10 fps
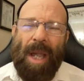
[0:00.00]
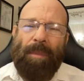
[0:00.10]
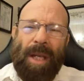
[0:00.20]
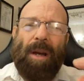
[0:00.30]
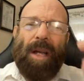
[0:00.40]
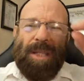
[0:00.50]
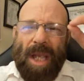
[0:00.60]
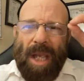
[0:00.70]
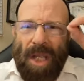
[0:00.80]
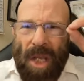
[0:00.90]
Because
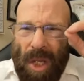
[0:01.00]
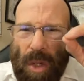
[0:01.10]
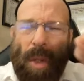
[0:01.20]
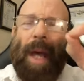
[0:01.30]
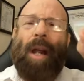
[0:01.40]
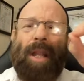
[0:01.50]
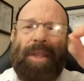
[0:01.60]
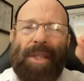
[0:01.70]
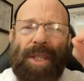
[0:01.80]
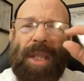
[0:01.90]
you got to
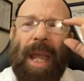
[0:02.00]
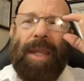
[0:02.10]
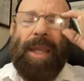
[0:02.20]
understand